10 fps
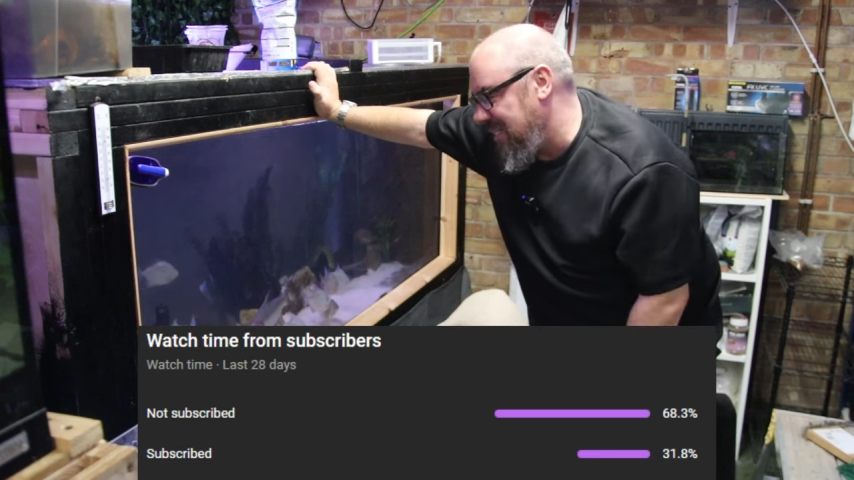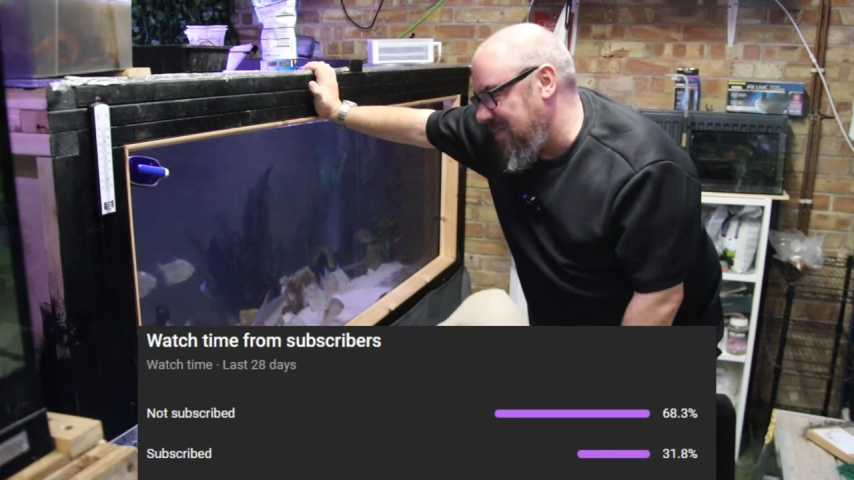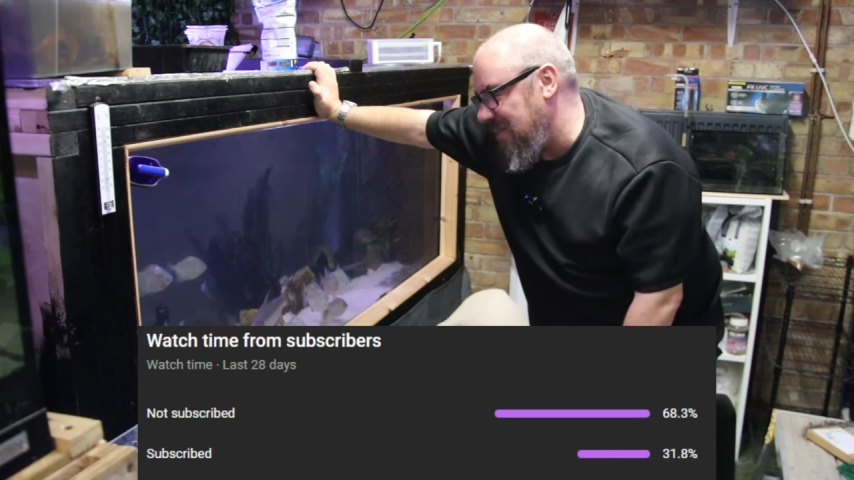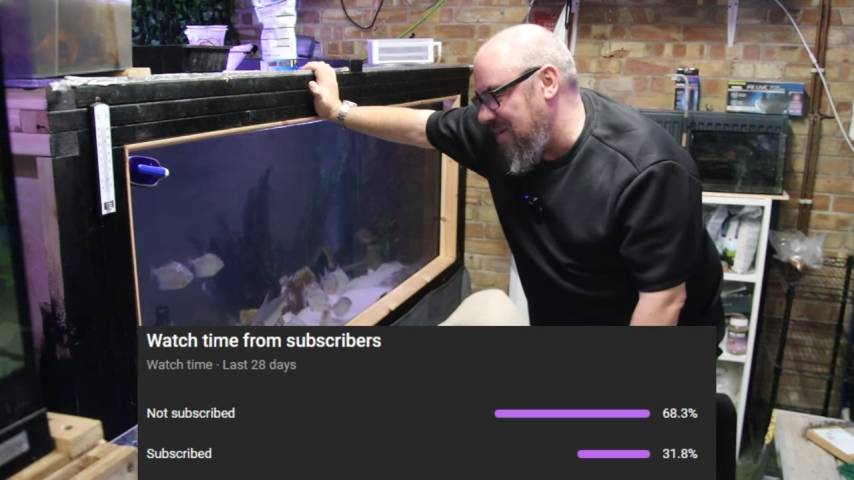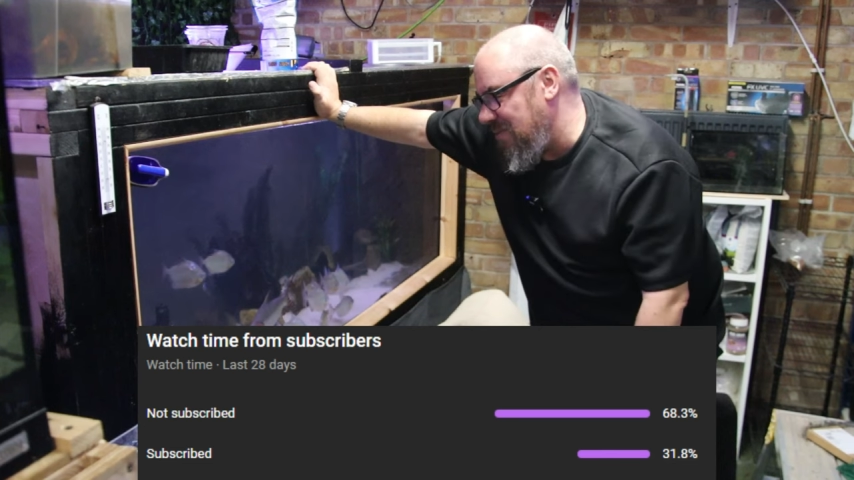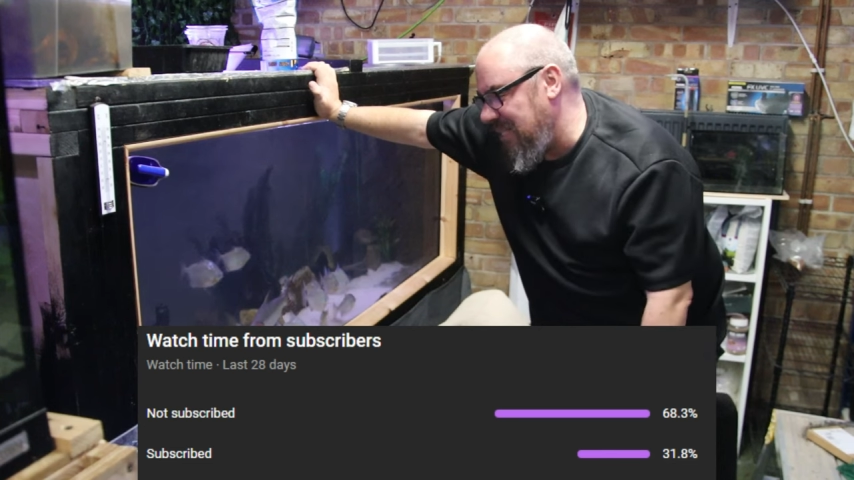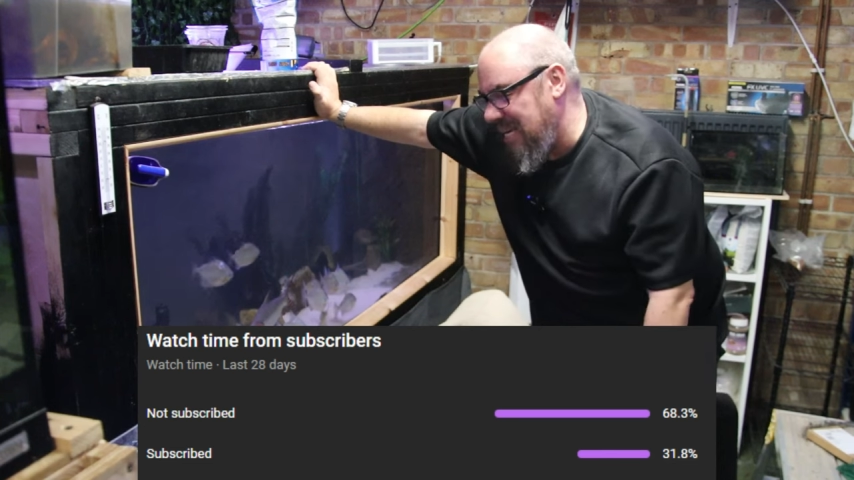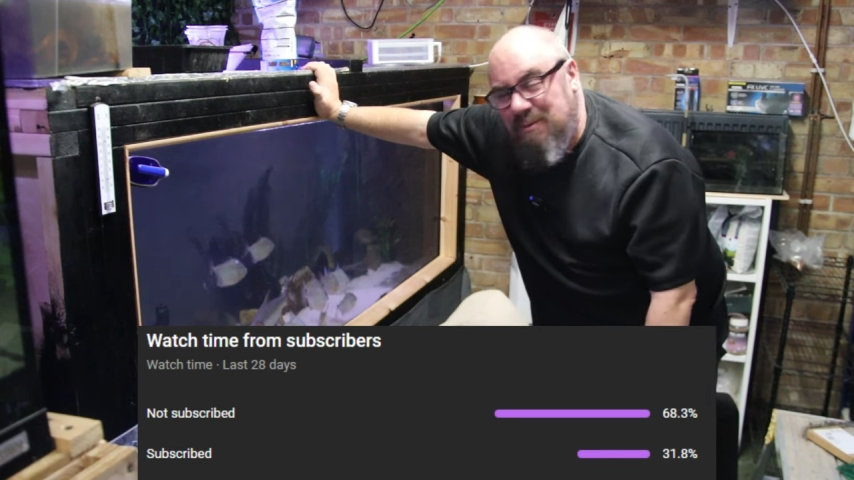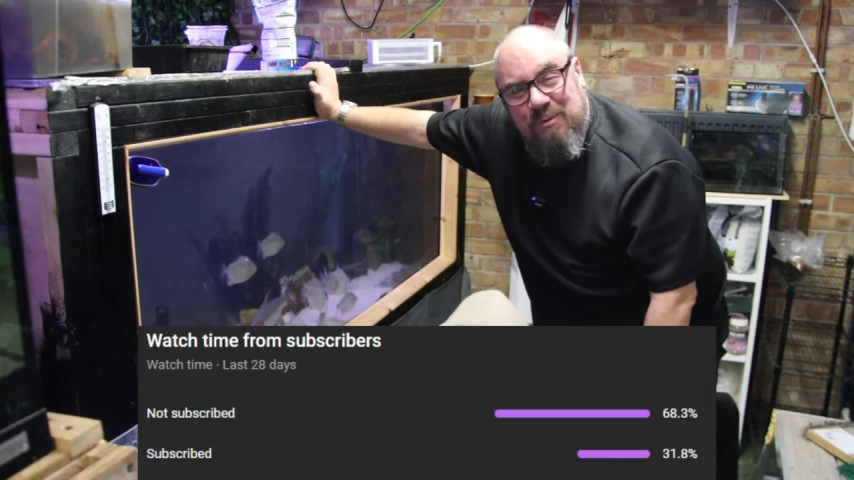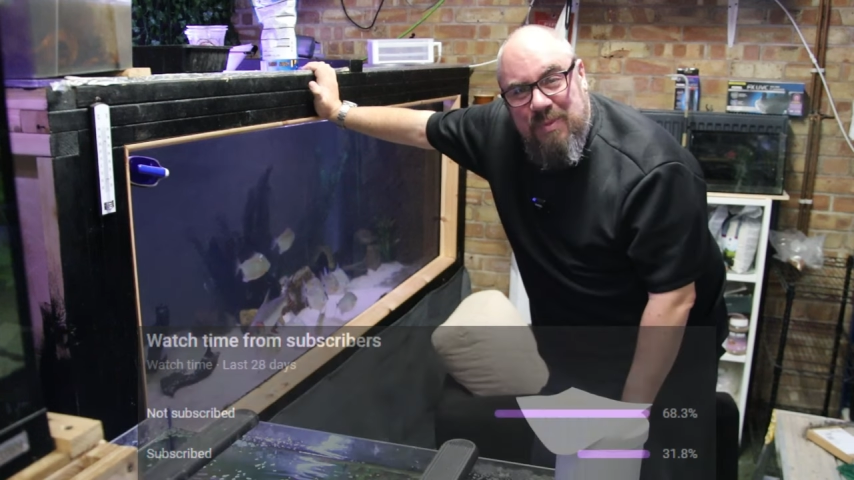So it really
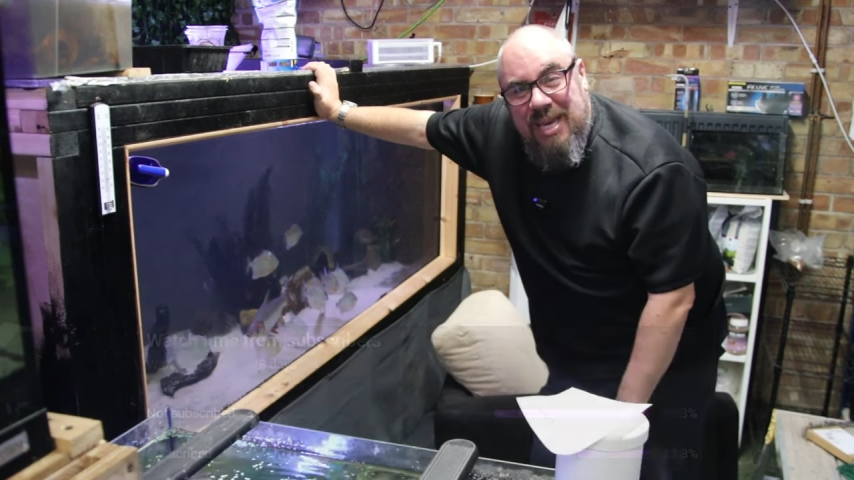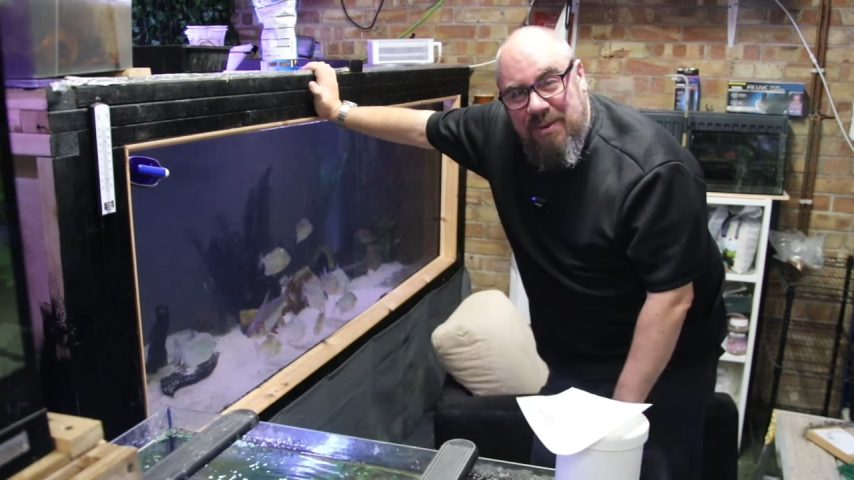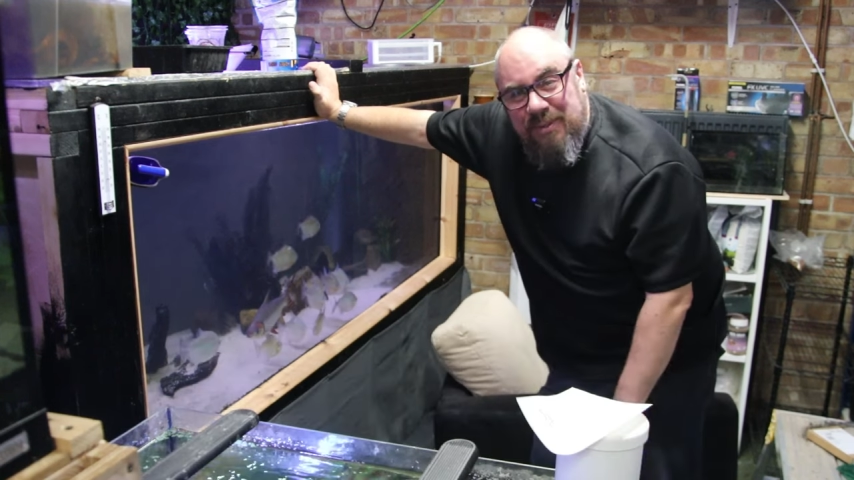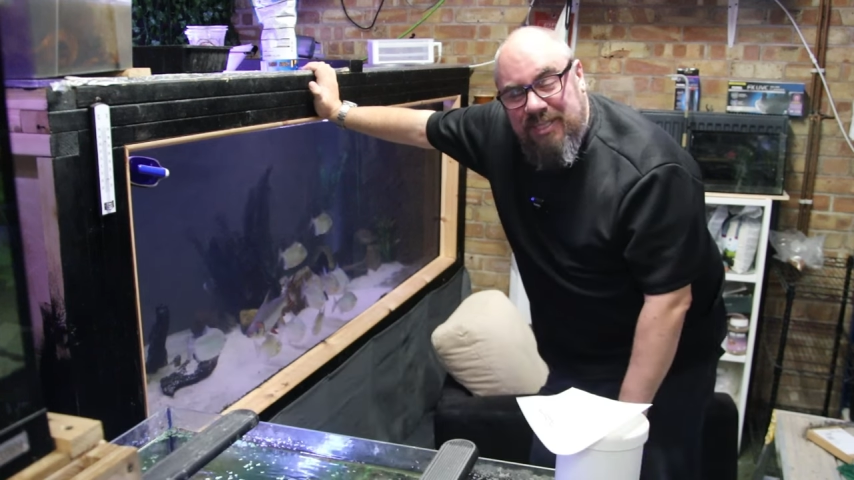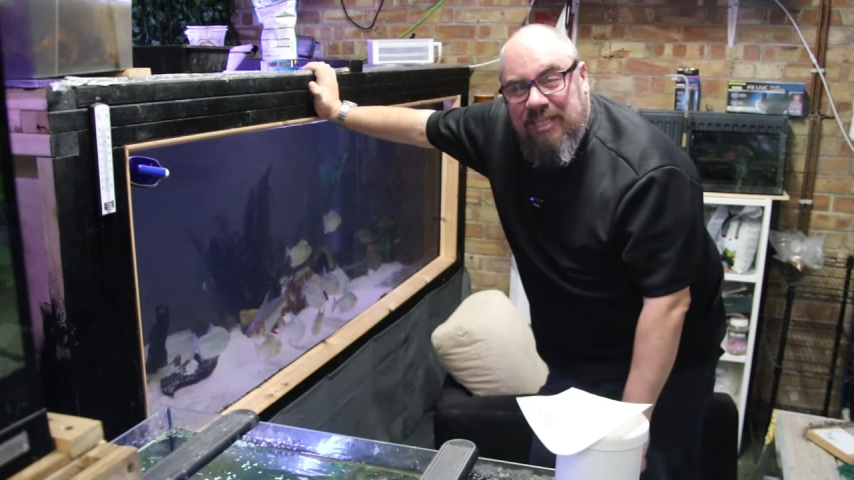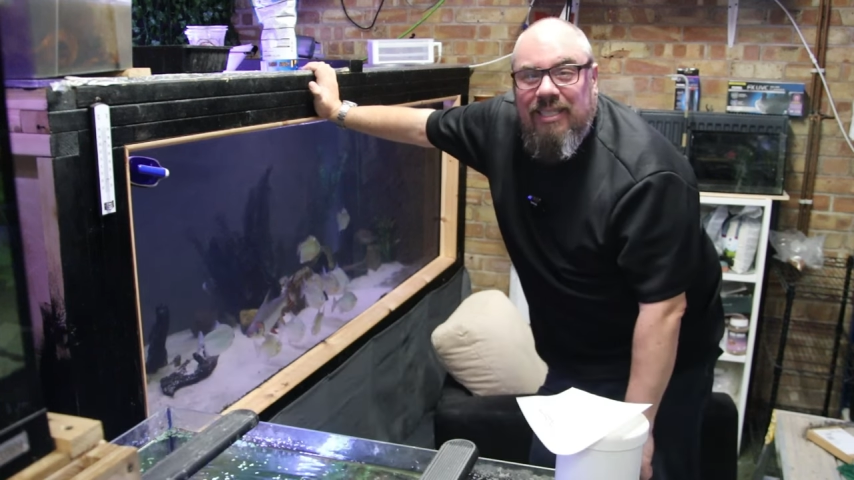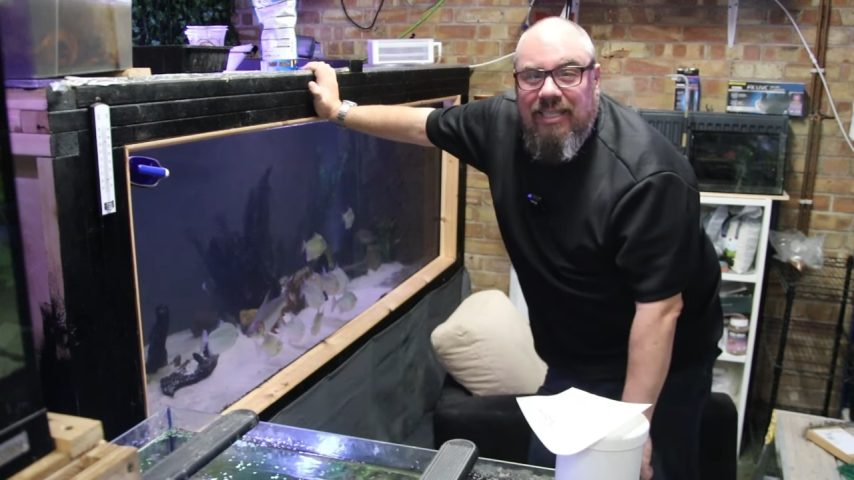helps me out.